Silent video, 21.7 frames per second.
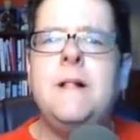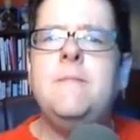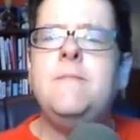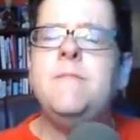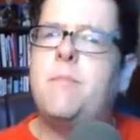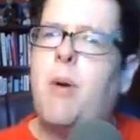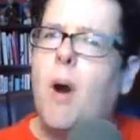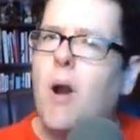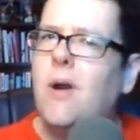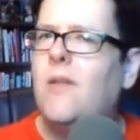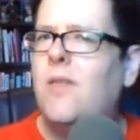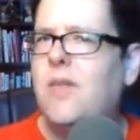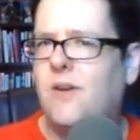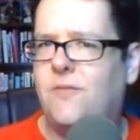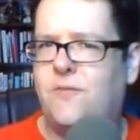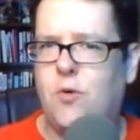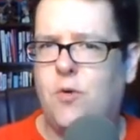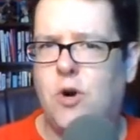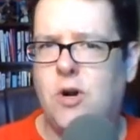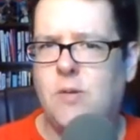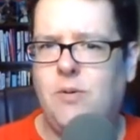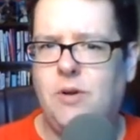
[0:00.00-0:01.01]
part of the
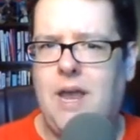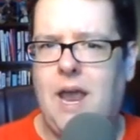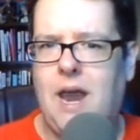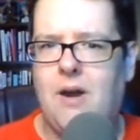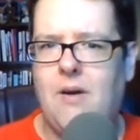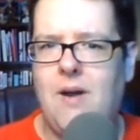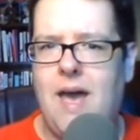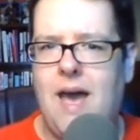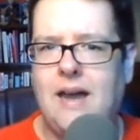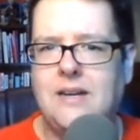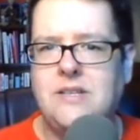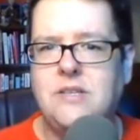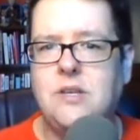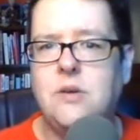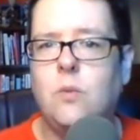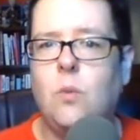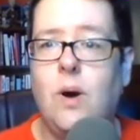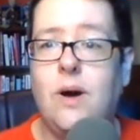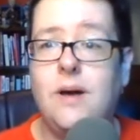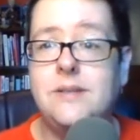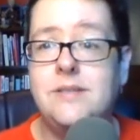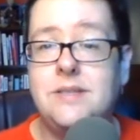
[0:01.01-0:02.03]
Affordable Care Act
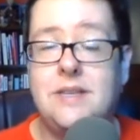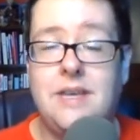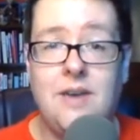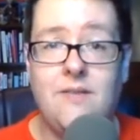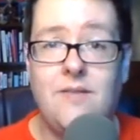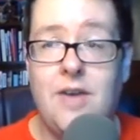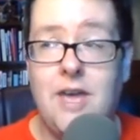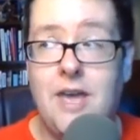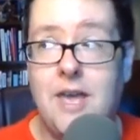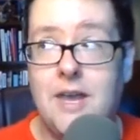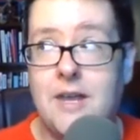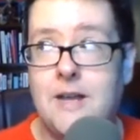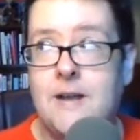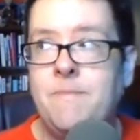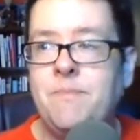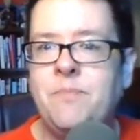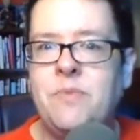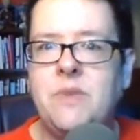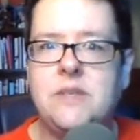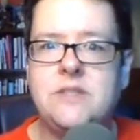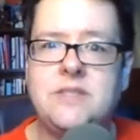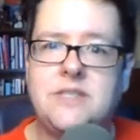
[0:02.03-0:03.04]
was giving
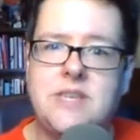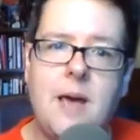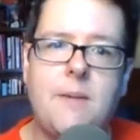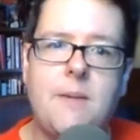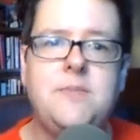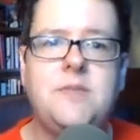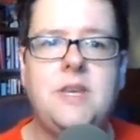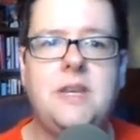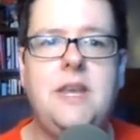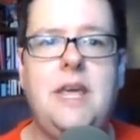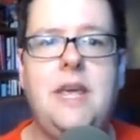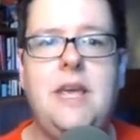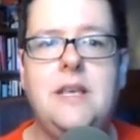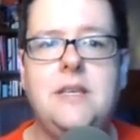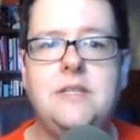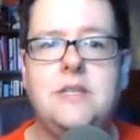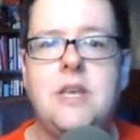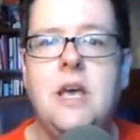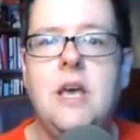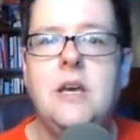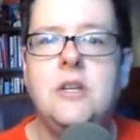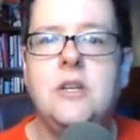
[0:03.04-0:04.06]

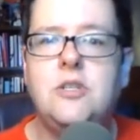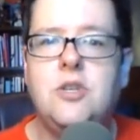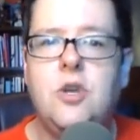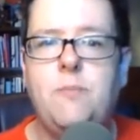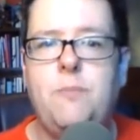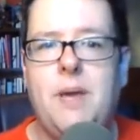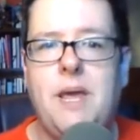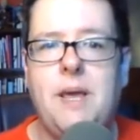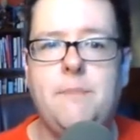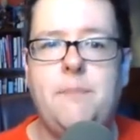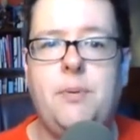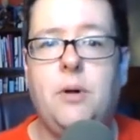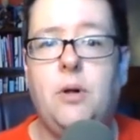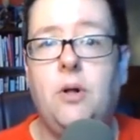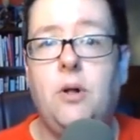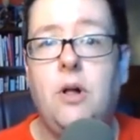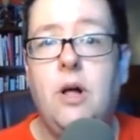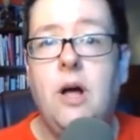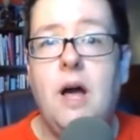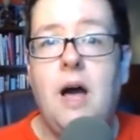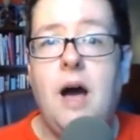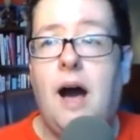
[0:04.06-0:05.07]
subsidies to
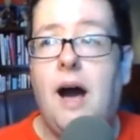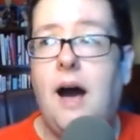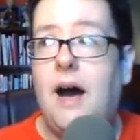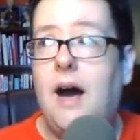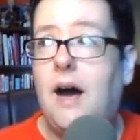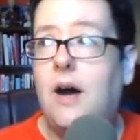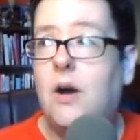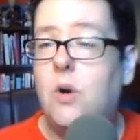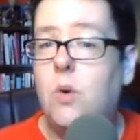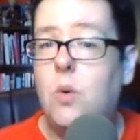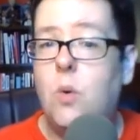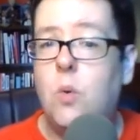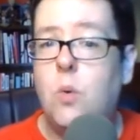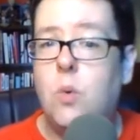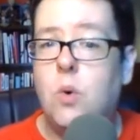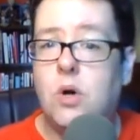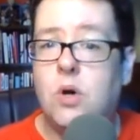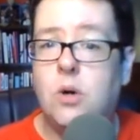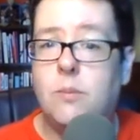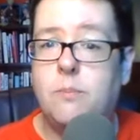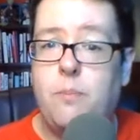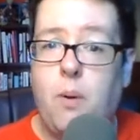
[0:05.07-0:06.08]
people who
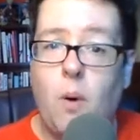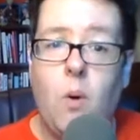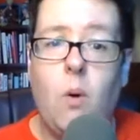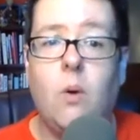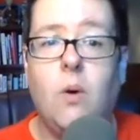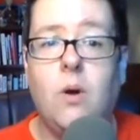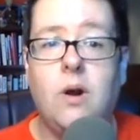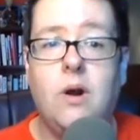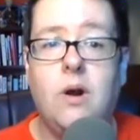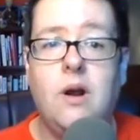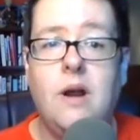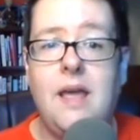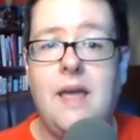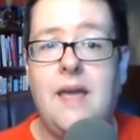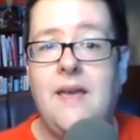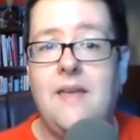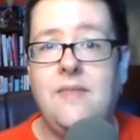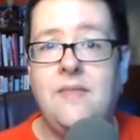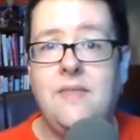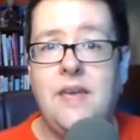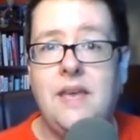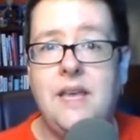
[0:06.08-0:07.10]
were poor
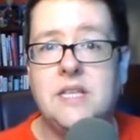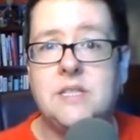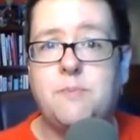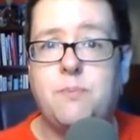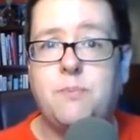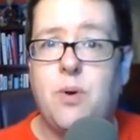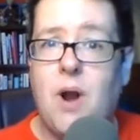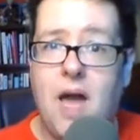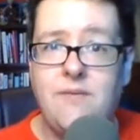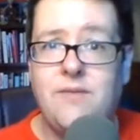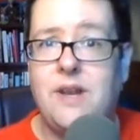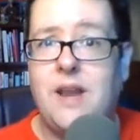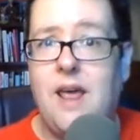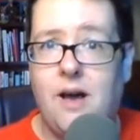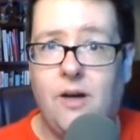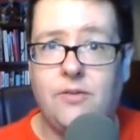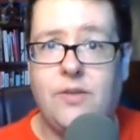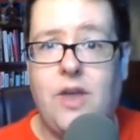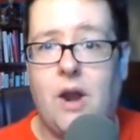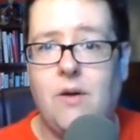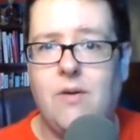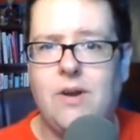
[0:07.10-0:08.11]
in these private
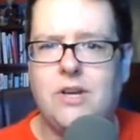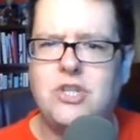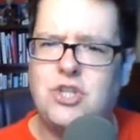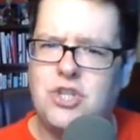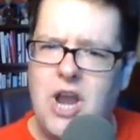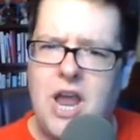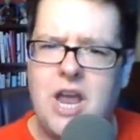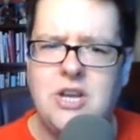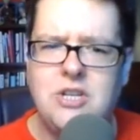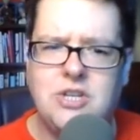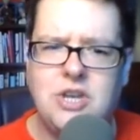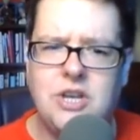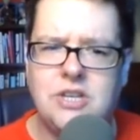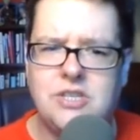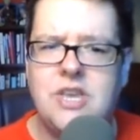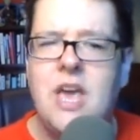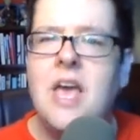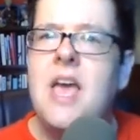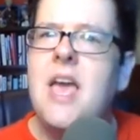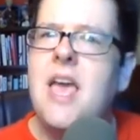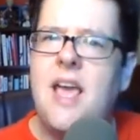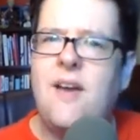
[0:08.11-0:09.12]
healthcare exchanges
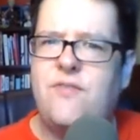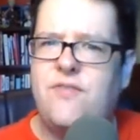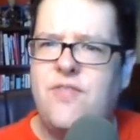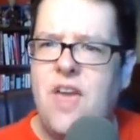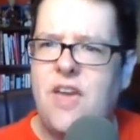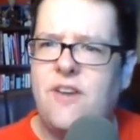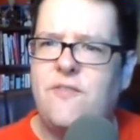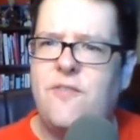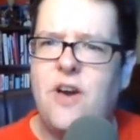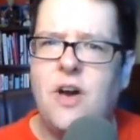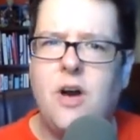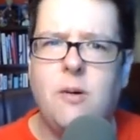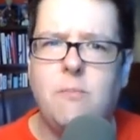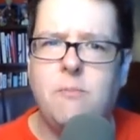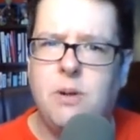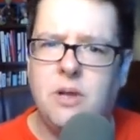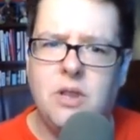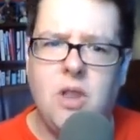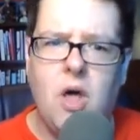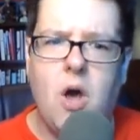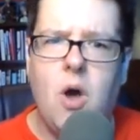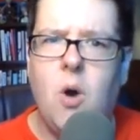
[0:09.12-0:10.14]
if they fell
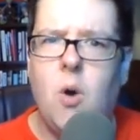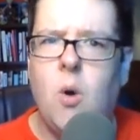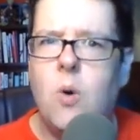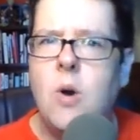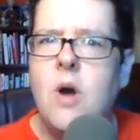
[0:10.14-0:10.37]
below